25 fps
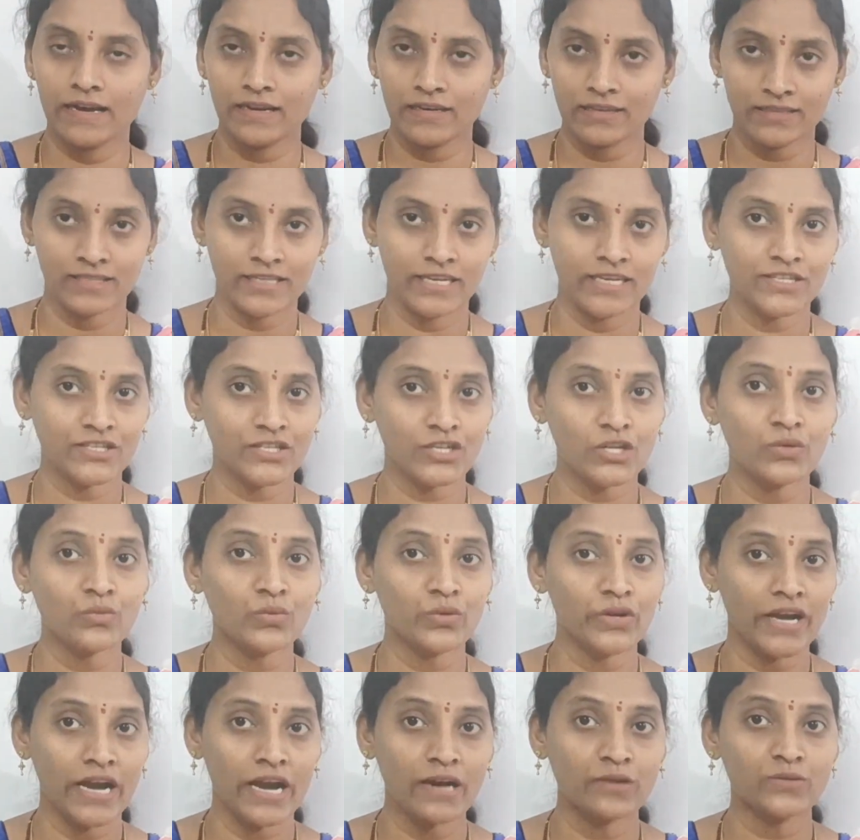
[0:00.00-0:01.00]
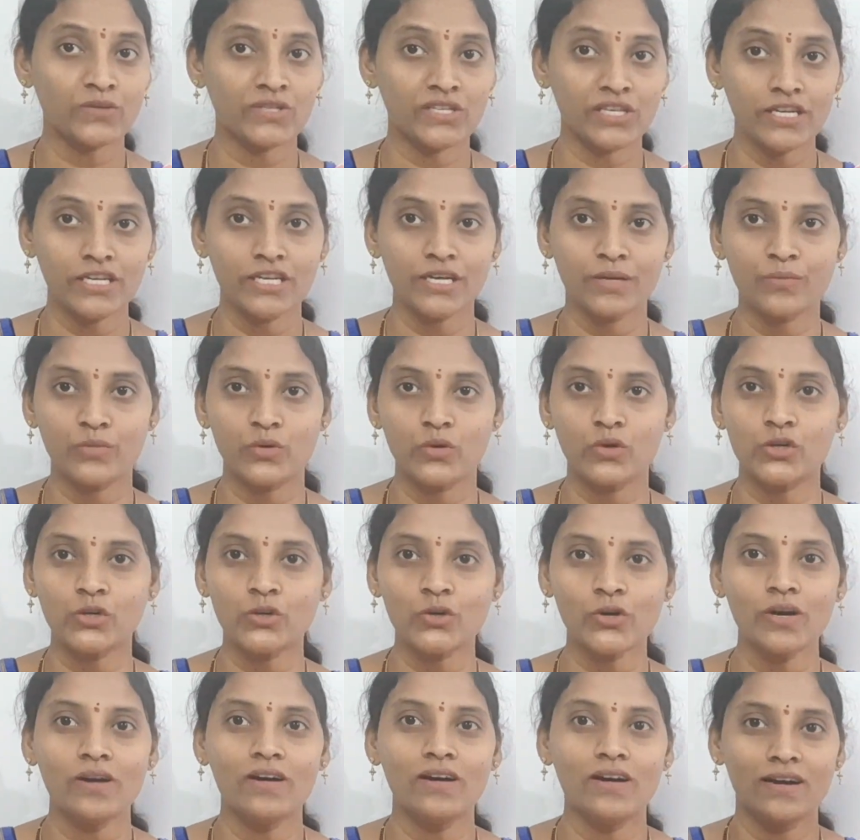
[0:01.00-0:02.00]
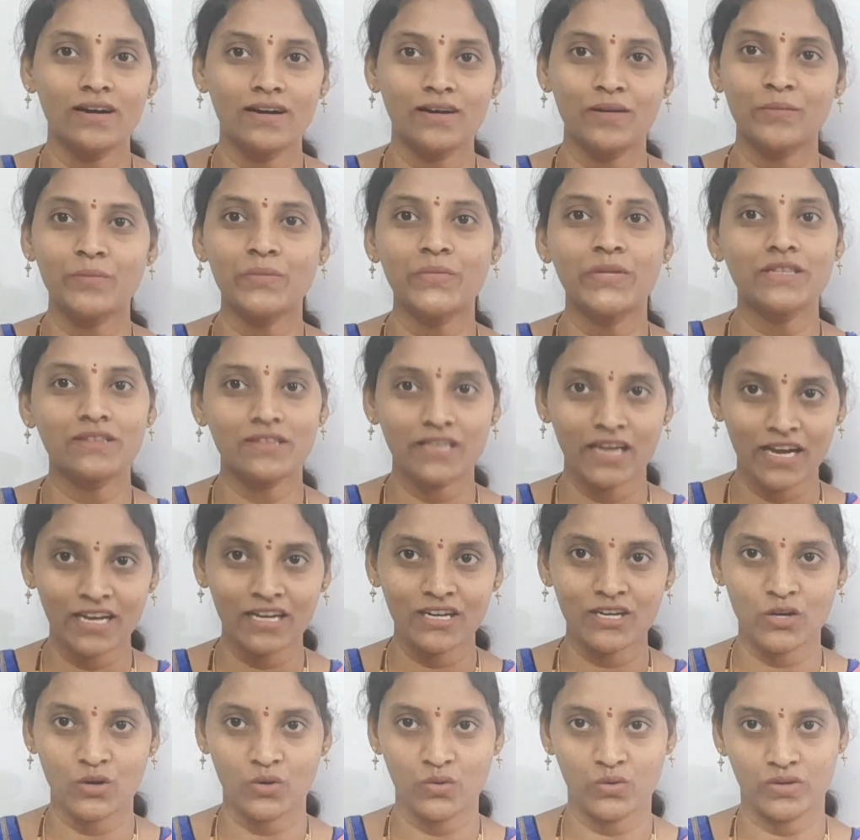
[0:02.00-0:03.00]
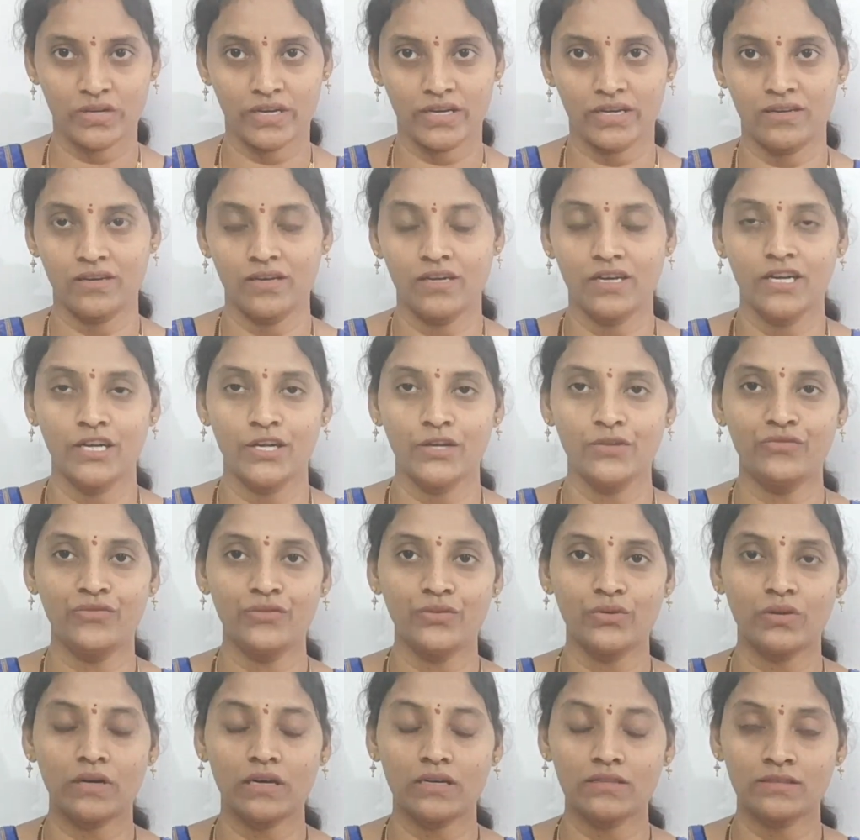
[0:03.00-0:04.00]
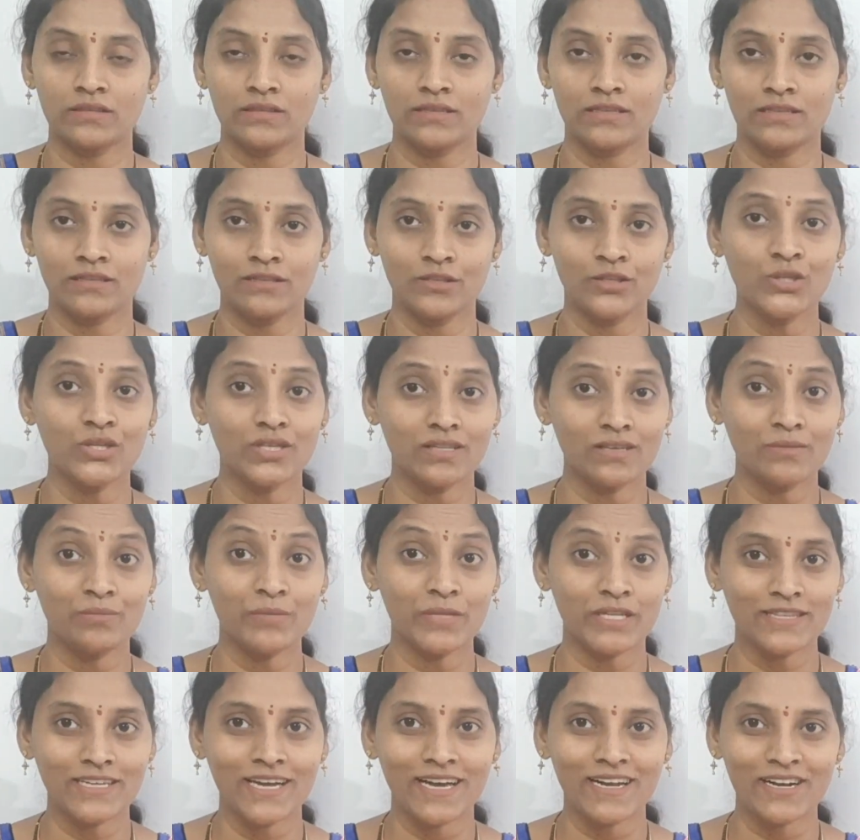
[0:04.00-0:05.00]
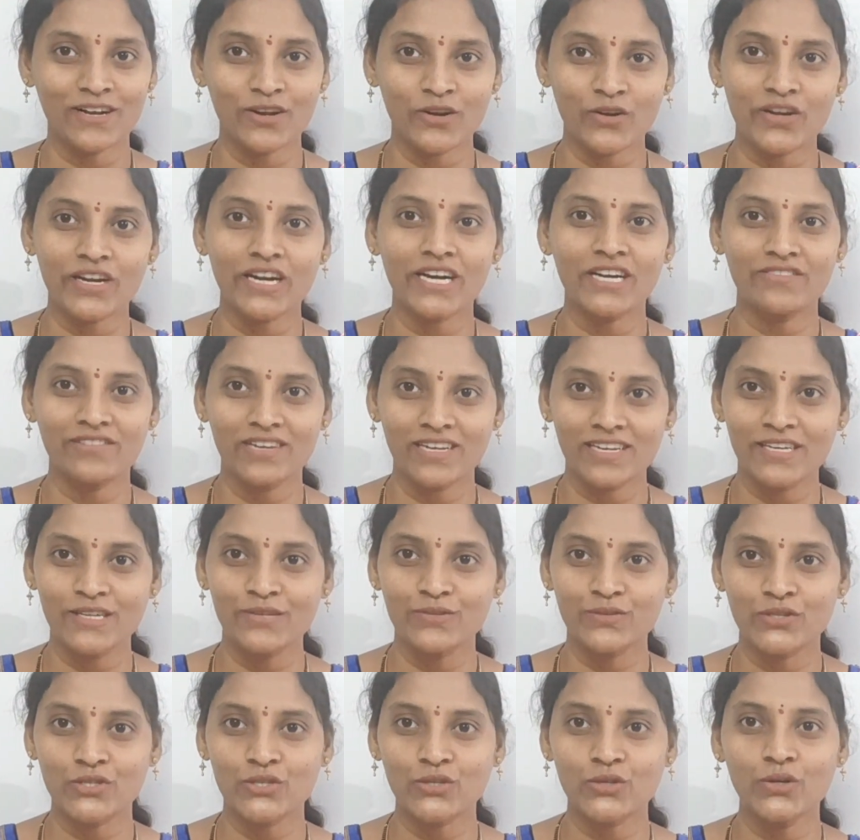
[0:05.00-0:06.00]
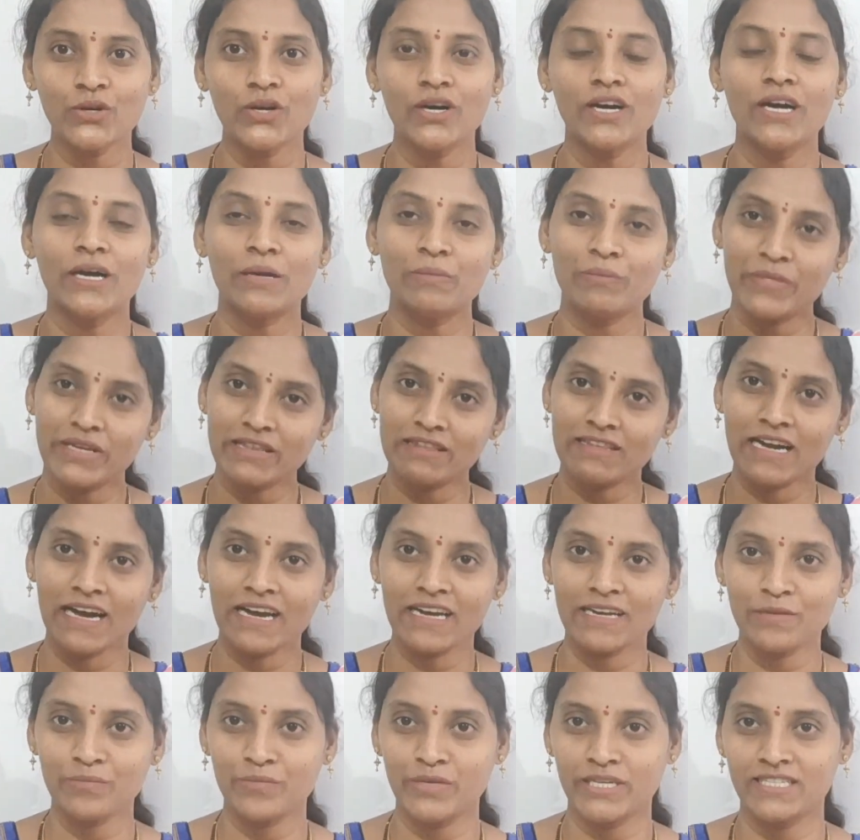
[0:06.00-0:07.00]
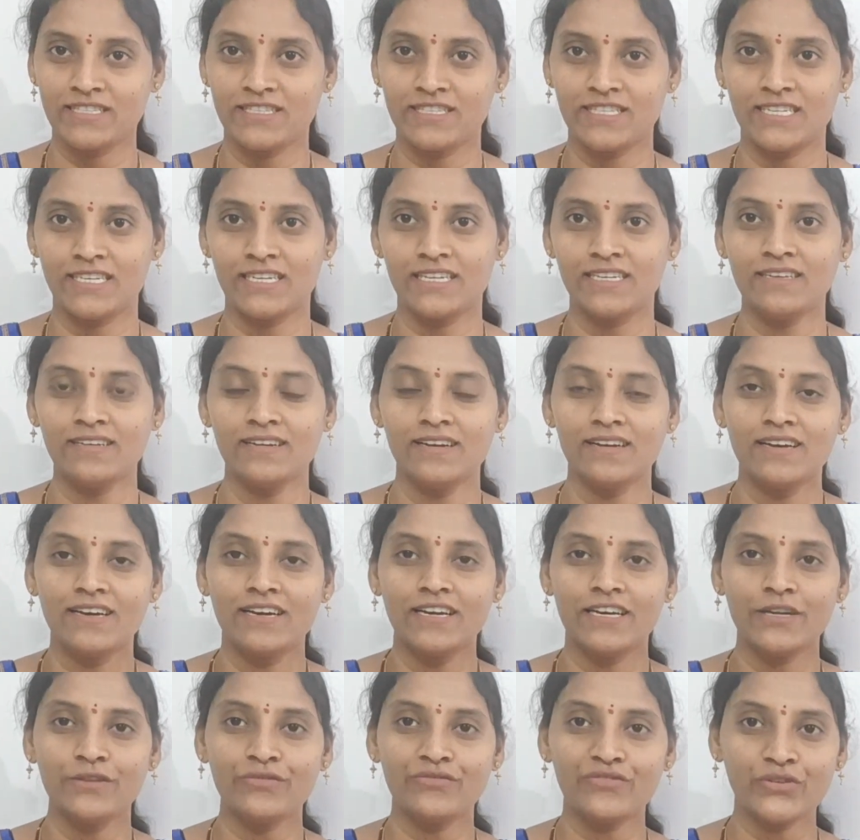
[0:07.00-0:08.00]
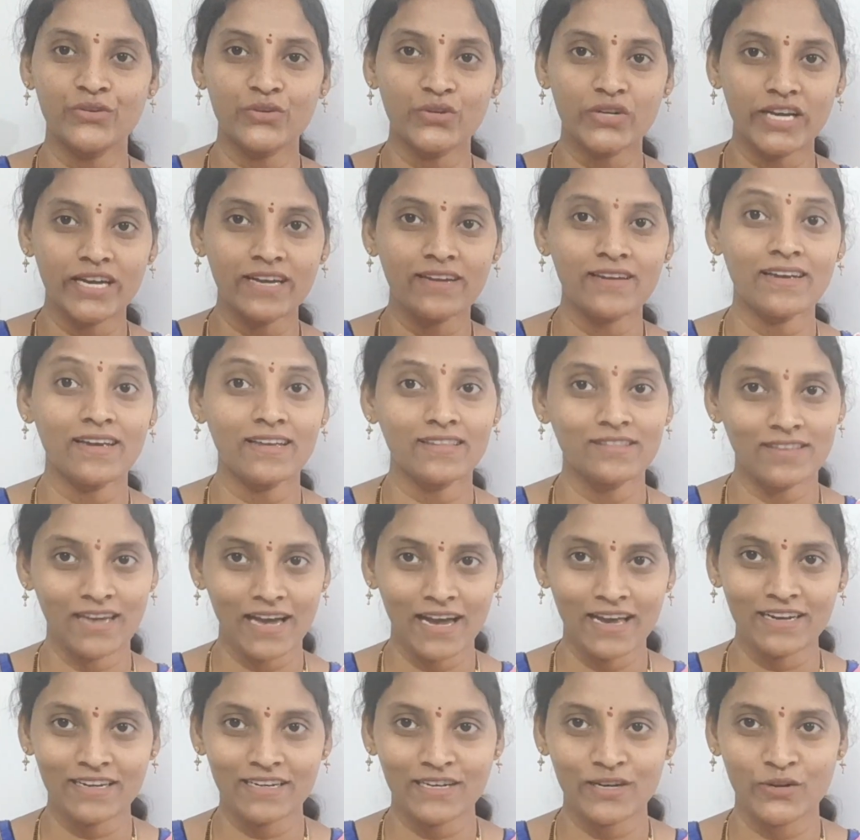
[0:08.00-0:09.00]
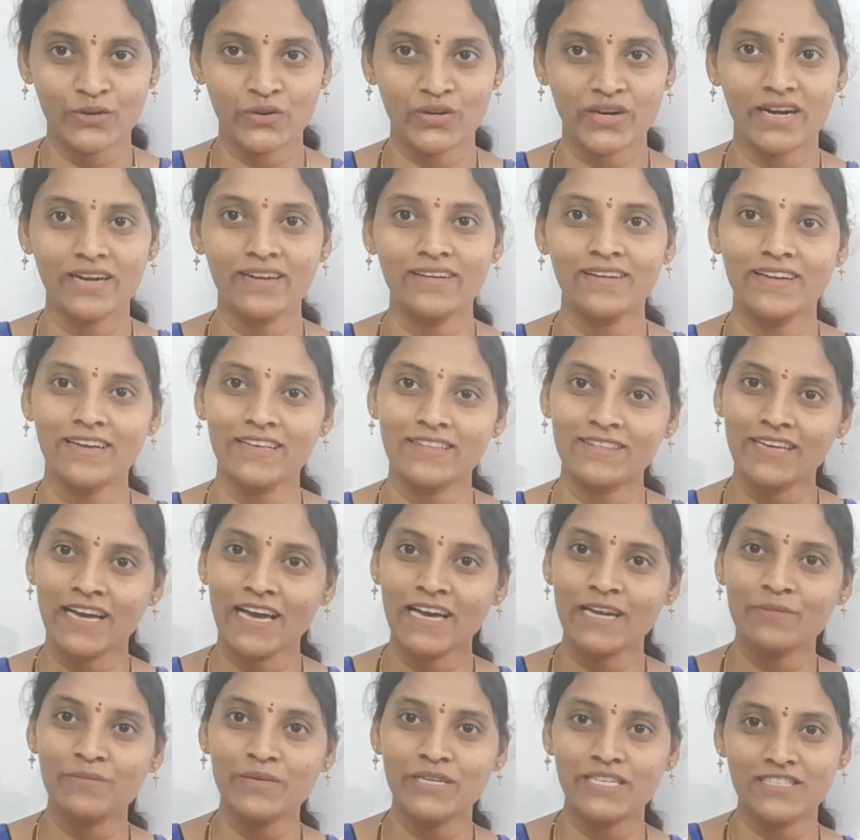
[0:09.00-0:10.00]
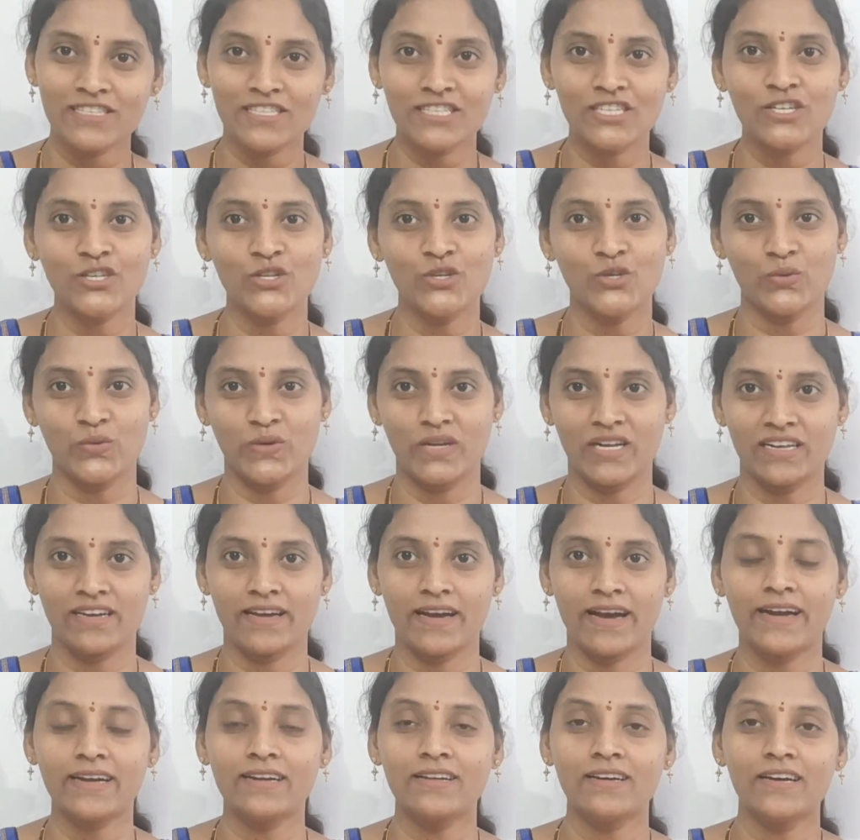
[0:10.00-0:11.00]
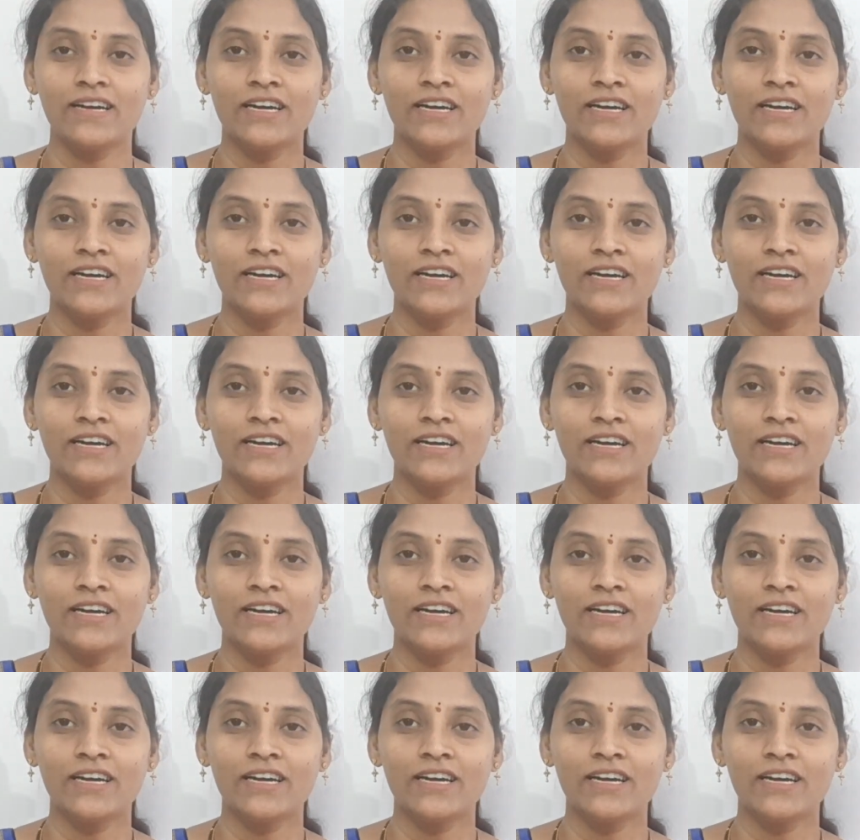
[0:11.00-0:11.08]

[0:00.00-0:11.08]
just now we have seen about methyl chloride. If you methyl chloride will gives you methyl benzene. If you take ethyl chloride benzene you will get.